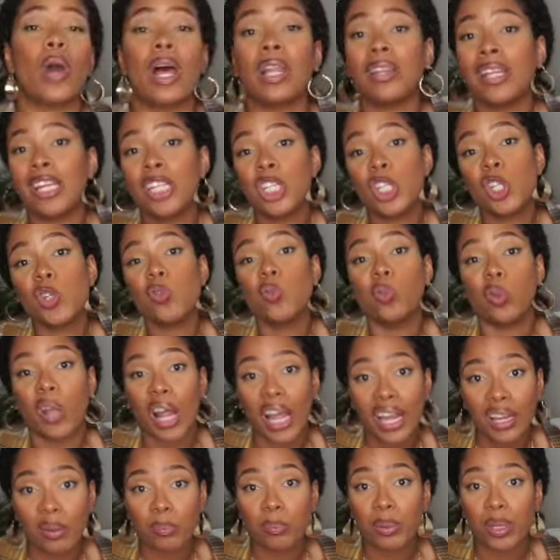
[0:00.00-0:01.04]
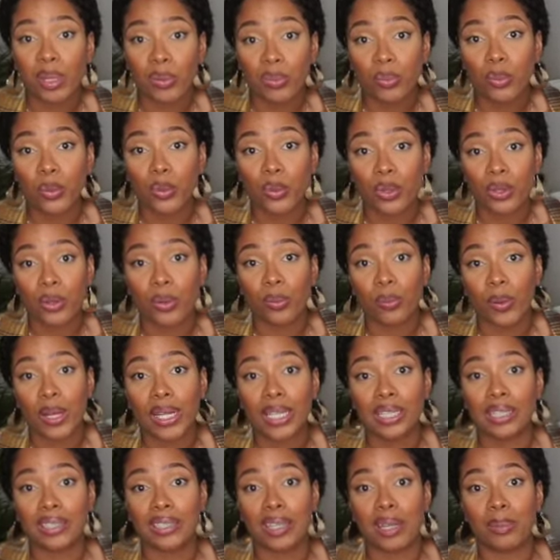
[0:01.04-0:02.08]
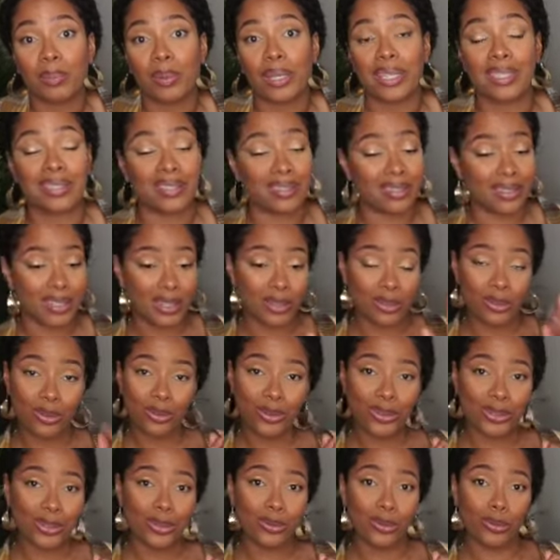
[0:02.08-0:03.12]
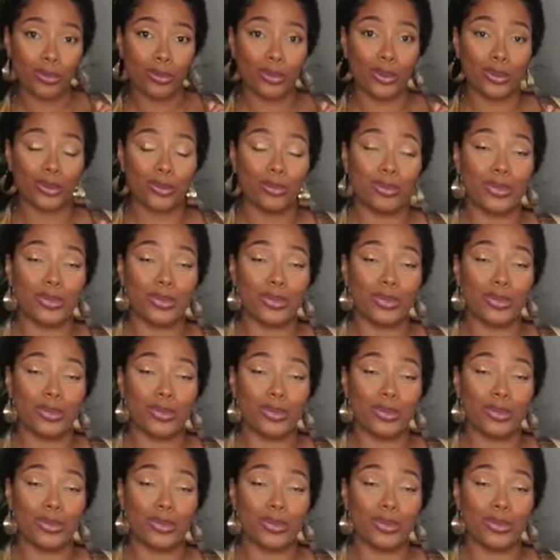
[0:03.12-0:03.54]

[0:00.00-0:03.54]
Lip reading: Unless you like being rude on a regular day basis, then do you, boo.